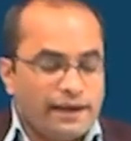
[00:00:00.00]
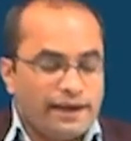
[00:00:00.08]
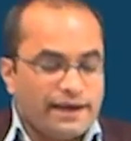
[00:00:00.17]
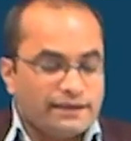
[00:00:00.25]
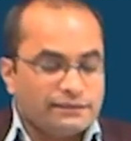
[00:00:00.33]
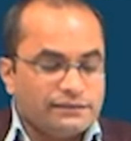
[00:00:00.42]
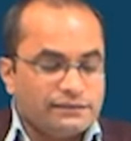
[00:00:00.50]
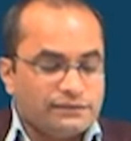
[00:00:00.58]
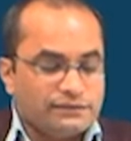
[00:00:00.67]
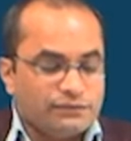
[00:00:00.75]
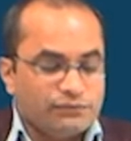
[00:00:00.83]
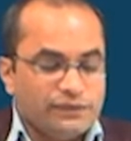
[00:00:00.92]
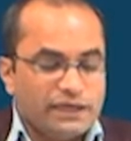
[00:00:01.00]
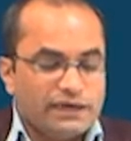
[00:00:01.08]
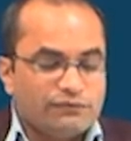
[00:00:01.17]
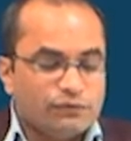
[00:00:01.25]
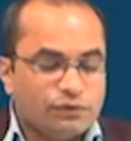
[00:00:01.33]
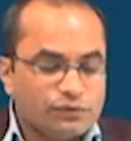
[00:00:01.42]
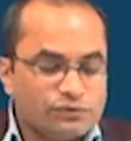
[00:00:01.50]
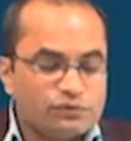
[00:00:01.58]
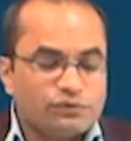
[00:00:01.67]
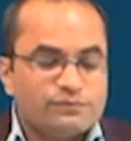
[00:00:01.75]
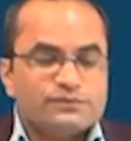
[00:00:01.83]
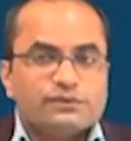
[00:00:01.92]
And we have
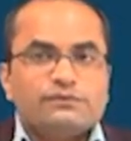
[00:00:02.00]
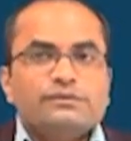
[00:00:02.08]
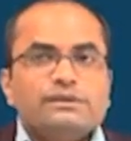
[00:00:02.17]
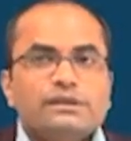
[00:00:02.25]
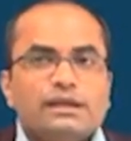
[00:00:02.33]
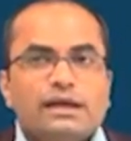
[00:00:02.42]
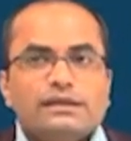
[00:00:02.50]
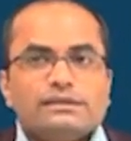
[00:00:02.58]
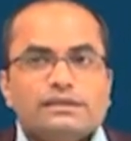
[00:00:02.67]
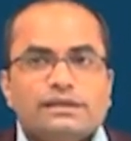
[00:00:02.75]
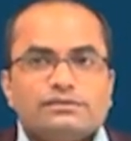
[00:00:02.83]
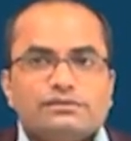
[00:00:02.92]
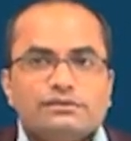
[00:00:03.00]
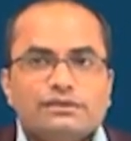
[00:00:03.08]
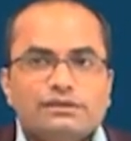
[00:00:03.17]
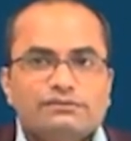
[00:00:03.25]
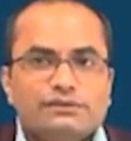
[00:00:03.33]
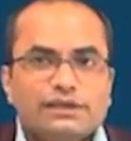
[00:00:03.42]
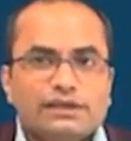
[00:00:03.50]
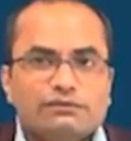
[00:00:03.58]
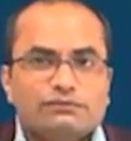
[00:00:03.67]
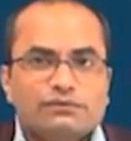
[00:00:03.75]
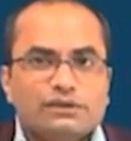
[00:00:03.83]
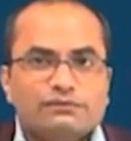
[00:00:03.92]
also observed in the last lecture that we
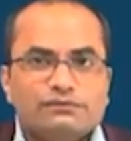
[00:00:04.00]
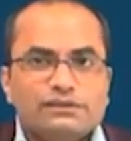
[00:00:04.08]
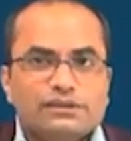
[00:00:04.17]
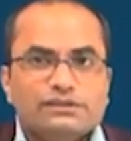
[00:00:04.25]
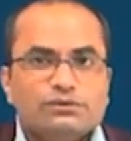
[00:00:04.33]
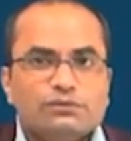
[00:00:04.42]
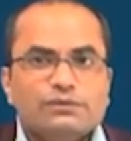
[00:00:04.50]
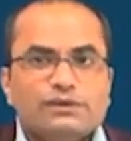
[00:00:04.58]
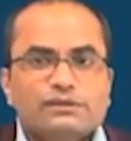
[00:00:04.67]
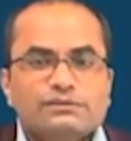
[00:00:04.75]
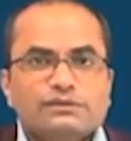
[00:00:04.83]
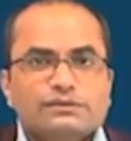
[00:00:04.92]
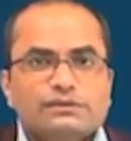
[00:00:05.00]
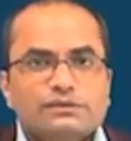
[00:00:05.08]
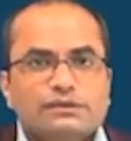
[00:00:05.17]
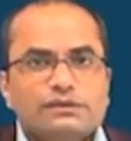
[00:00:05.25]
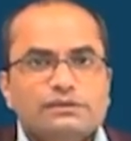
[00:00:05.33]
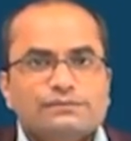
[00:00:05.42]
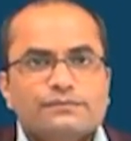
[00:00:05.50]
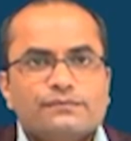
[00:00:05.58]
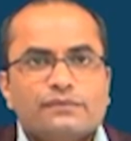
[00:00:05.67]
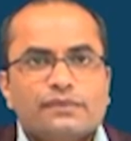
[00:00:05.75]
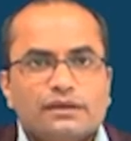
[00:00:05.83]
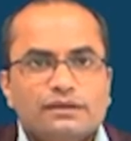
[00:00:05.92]
can work with these operators uh,
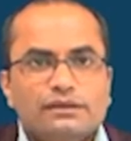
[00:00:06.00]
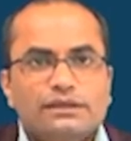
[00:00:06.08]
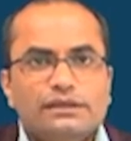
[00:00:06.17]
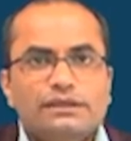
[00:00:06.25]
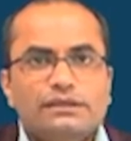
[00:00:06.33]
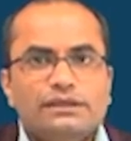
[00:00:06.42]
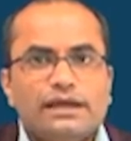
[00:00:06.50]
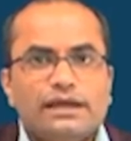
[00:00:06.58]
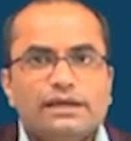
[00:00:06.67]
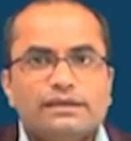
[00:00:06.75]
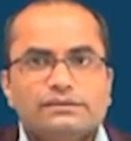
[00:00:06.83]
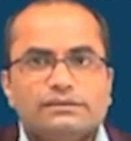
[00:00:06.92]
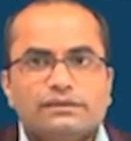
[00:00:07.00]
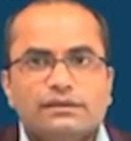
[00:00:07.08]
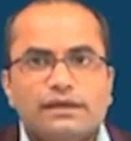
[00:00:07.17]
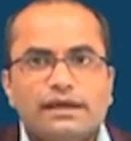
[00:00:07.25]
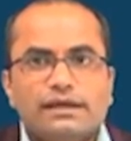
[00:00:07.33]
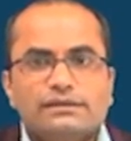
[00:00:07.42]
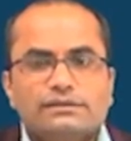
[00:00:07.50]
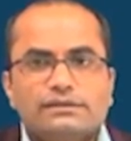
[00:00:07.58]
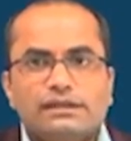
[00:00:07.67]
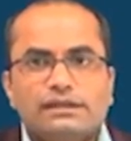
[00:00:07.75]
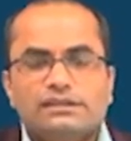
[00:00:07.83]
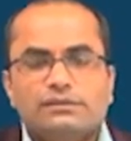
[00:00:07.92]
d as uh, as
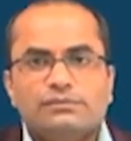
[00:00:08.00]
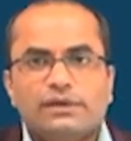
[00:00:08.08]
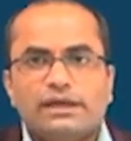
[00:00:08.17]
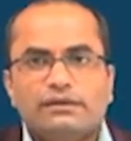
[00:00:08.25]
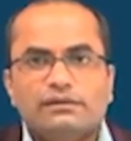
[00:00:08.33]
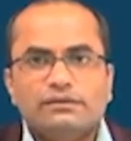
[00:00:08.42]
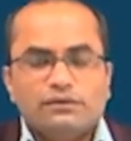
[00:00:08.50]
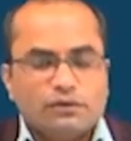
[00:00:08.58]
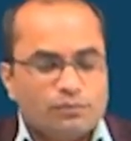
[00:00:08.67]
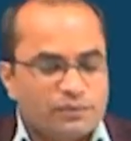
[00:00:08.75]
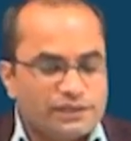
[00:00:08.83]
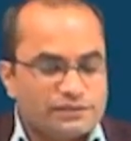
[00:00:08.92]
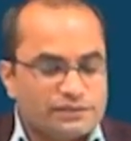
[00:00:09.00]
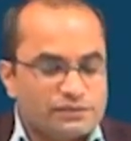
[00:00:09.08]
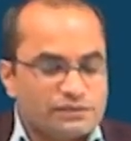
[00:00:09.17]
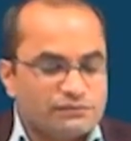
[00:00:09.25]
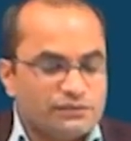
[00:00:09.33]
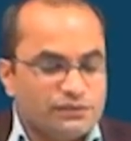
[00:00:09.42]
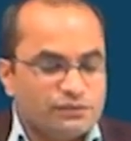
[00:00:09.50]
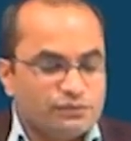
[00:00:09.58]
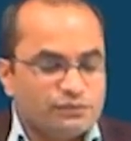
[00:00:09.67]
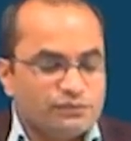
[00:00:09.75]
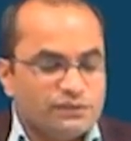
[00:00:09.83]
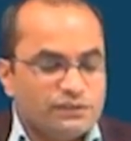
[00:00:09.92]
the algebraic operations we do
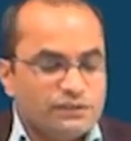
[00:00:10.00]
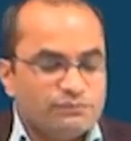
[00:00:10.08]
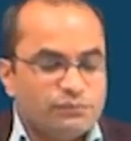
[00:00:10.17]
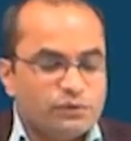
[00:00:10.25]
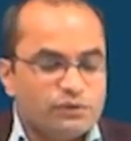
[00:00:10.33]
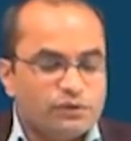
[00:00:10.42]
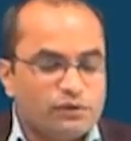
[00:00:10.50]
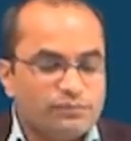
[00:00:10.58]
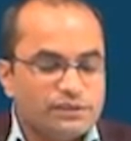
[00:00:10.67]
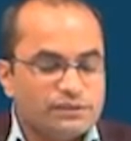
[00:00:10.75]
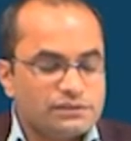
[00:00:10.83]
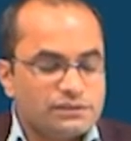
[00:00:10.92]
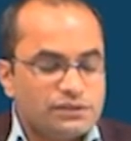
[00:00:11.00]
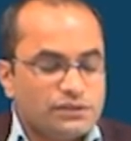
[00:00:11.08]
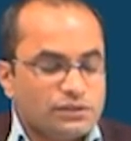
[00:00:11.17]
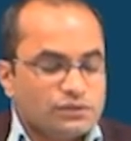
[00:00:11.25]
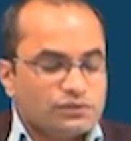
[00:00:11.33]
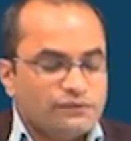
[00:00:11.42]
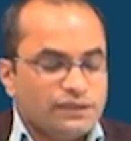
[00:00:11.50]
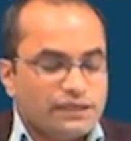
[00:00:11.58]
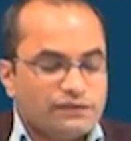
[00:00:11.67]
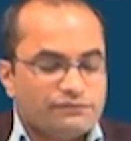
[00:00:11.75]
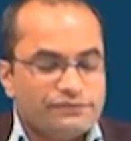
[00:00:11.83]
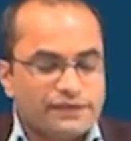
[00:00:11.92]
with the polynomials. So, we
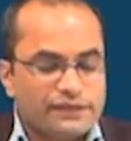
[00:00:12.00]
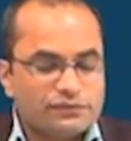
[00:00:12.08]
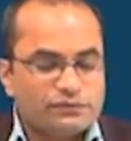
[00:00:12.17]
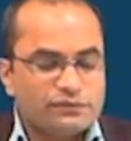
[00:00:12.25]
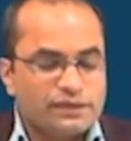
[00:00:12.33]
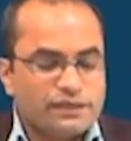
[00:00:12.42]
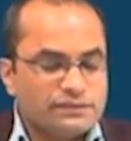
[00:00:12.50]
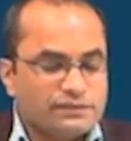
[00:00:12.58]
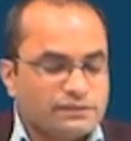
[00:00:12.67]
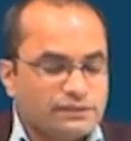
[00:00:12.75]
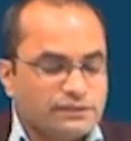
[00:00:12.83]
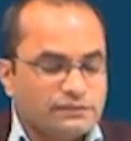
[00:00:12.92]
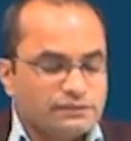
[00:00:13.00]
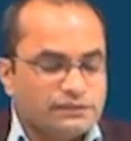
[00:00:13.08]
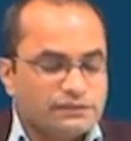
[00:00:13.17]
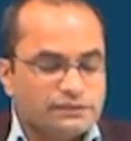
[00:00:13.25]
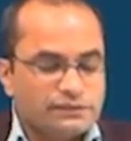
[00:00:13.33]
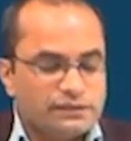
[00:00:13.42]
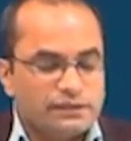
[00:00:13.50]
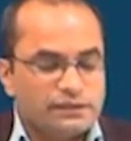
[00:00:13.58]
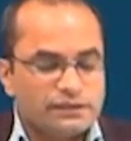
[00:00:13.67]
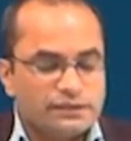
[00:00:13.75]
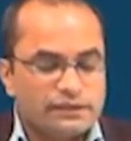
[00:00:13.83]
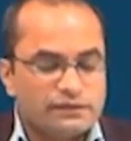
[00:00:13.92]
can factorize indeed this
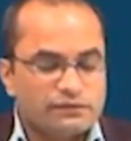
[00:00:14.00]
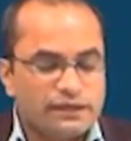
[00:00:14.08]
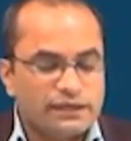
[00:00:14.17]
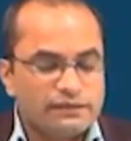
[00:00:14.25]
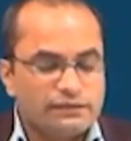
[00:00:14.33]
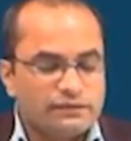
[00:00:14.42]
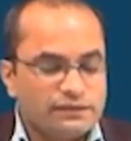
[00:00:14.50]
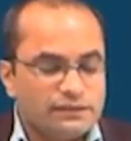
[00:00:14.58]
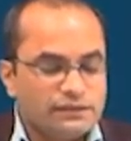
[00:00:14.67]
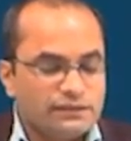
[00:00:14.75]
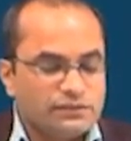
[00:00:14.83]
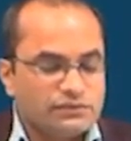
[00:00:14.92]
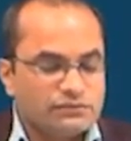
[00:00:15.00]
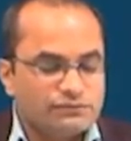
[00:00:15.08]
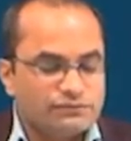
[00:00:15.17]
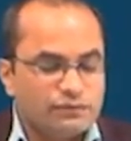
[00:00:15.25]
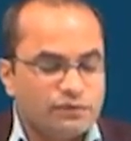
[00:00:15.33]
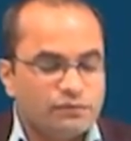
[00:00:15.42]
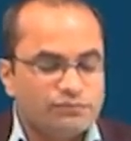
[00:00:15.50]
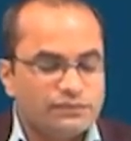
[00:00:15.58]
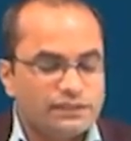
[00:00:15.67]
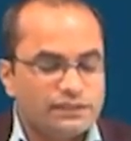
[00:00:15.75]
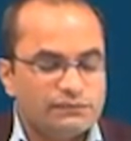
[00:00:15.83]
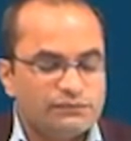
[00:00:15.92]
and can write in this form
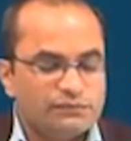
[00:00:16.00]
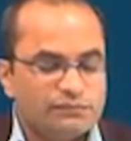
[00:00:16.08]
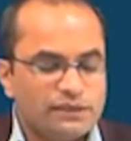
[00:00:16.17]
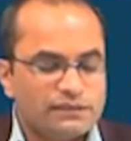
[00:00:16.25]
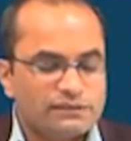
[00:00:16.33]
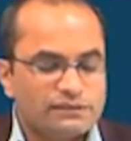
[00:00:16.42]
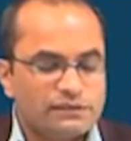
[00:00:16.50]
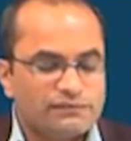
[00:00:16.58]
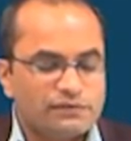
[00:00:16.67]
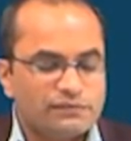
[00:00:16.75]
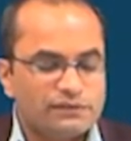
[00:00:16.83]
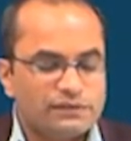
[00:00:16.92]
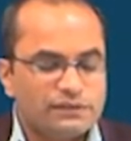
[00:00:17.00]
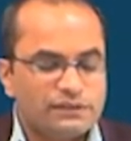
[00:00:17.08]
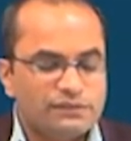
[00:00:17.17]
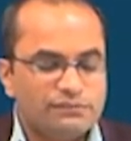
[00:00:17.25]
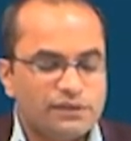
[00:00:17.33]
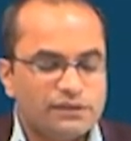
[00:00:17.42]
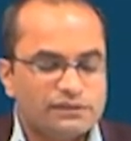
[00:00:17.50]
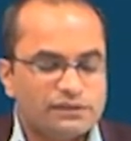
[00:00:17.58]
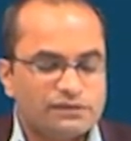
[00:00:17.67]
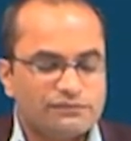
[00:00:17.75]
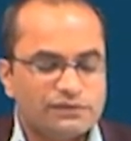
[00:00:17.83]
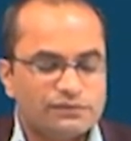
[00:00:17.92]
d 1 minus alpha 1 d minus
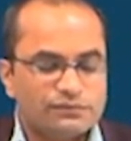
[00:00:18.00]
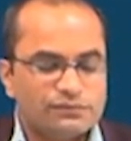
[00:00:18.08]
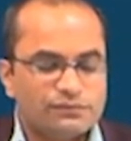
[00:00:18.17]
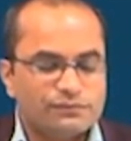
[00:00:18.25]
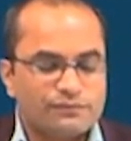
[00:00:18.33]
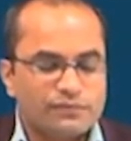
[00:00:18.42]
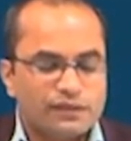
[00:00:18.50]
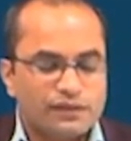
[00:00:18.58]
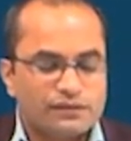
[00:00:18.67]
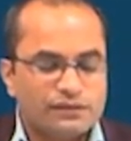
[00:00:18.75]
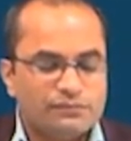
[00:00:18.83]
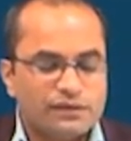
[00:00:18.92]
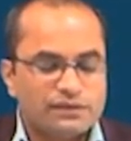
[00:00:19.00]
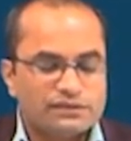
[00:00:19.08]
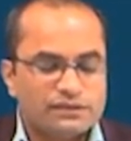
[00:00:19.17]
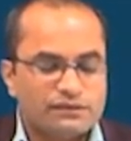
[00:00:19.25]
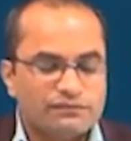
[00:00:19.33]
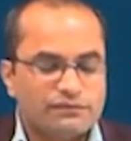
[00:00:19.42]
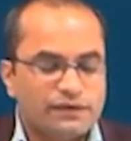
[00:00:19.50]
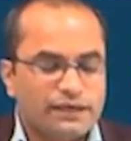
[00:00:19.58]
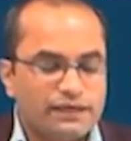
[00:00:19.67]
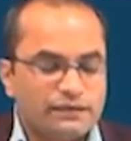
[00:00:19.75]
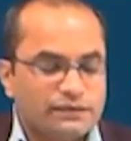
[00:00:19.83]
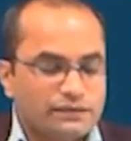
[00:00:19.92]
alpha 2 d minus alpha
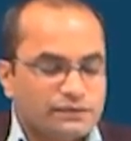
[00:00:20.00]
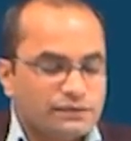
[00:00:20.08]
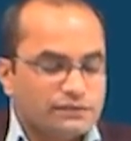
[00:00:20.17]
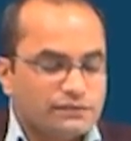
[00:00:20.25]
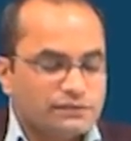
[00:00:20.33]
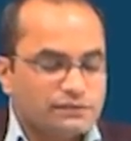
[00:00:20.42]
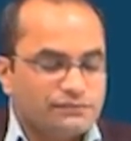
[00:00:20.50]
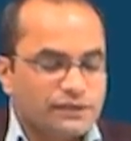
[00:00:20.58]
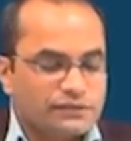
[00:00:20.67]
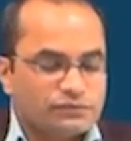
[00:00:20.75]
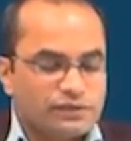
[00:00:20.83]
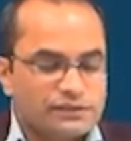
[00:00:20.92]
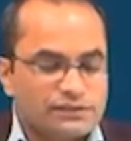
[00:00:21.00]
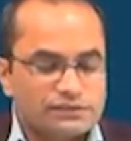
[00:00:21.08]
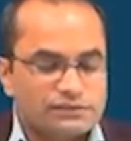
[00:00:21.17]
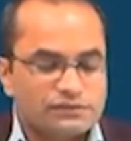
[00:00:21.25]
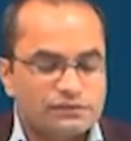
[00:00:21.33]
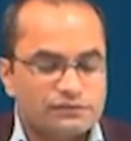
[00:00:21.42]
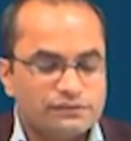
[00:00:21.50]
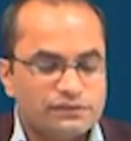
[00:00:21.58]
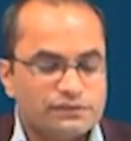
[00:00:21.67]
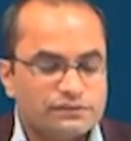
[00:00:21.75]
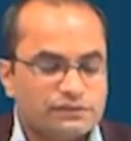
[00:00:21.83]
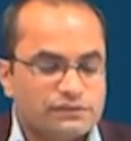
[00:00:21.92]
n. This is the factorization of
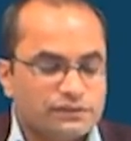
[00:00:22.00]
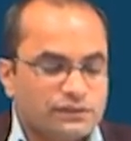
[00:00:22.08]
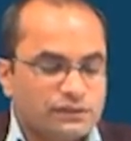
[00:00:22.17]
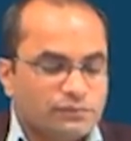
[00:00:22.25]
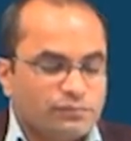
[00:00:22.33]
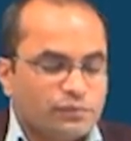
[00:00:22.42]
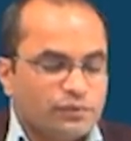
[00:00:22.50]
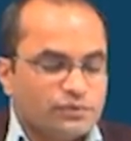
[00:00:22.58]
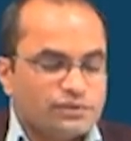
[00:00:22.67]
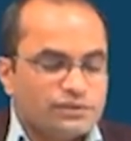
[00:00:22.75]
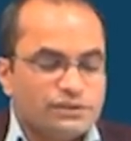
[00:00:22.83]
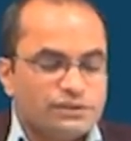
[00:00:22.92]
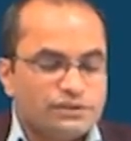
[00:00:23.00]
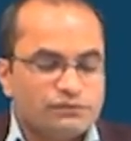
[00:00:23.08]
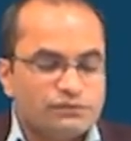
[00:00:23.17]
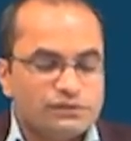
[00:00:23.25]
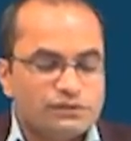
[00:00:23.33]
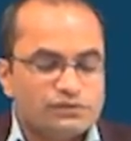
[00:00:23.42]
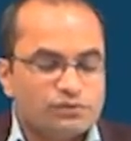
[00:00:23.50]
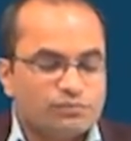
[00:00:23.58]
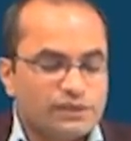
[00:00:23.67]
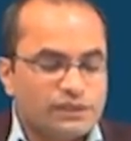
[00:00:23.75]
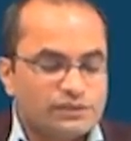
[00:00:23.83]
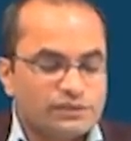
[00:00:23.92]
this portion here with this
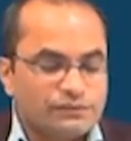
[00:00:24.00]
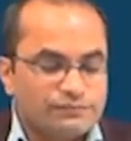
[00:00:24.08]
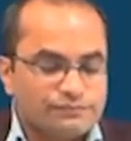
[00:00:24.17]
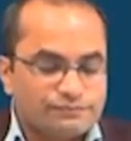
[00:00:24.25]
operator